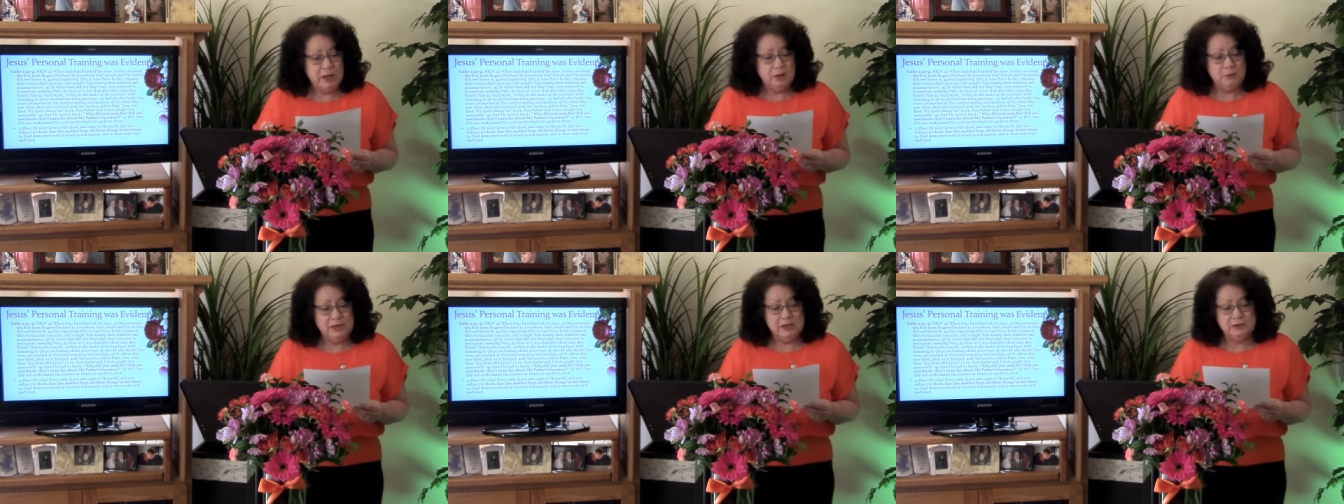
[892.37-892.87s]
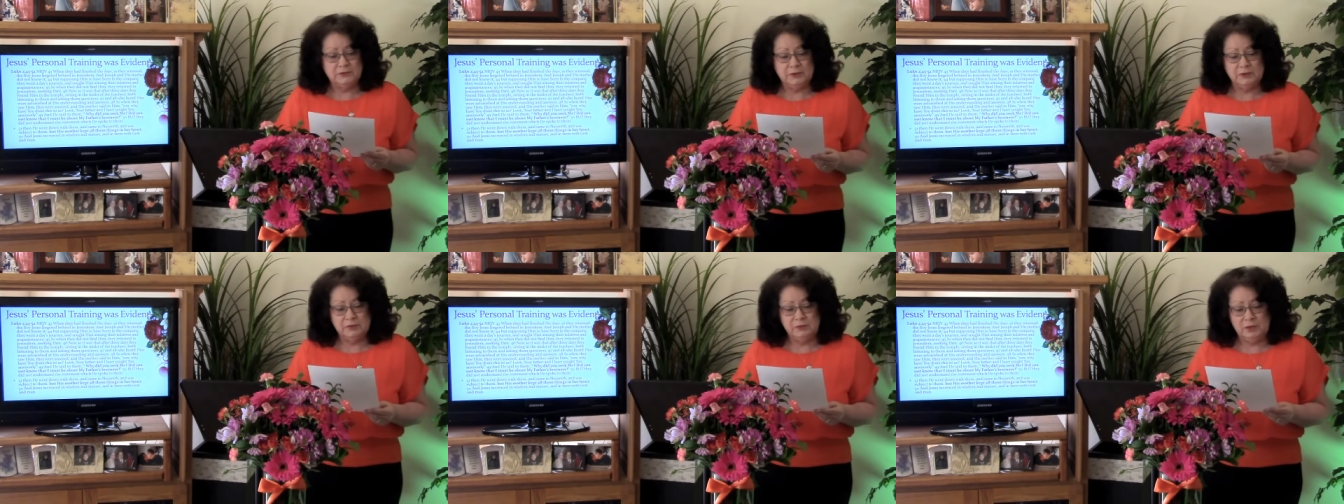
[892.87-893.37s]
and we get to
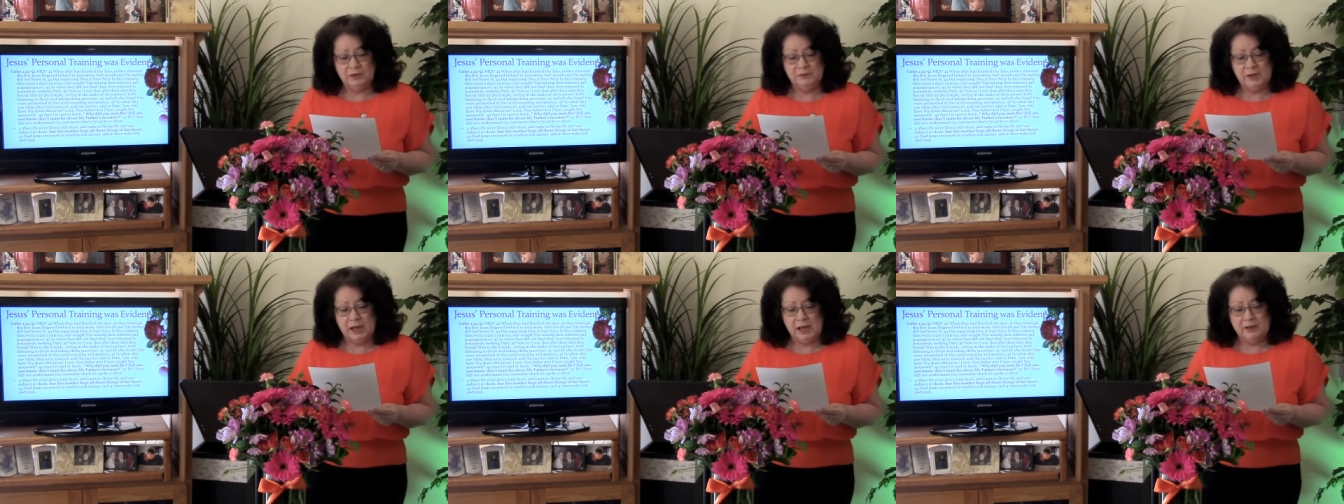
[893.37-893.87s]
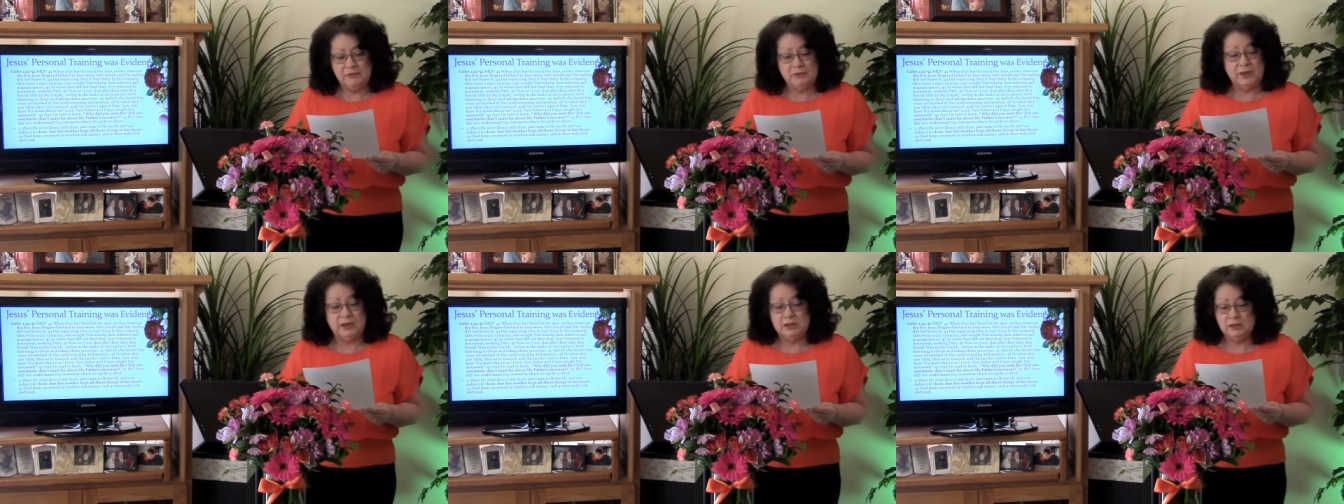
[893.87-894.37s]
verse 45,
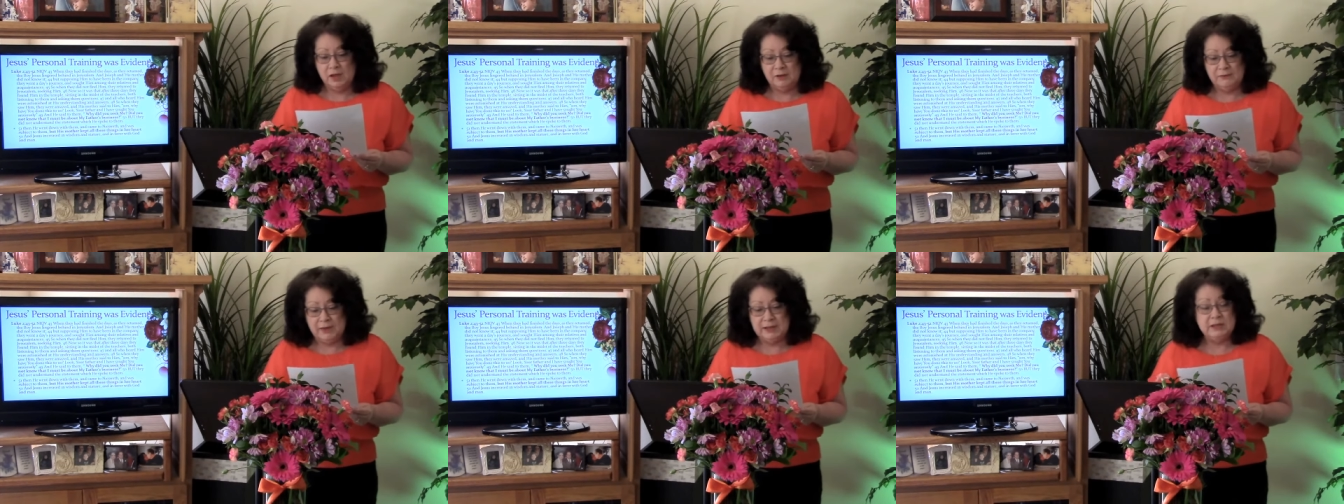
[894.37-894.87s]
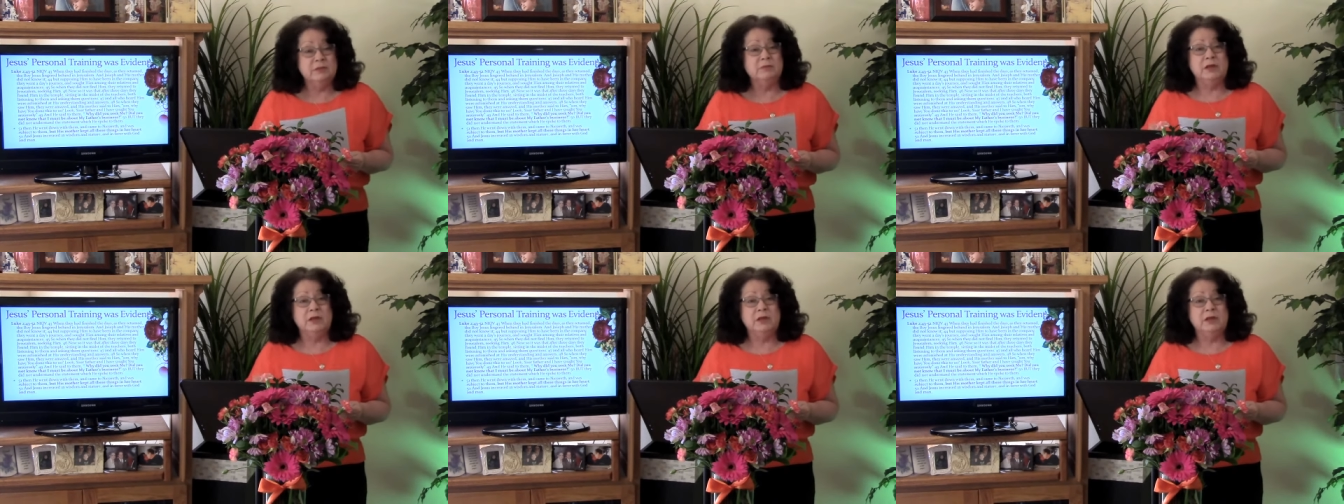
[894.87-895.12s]
they did not find him.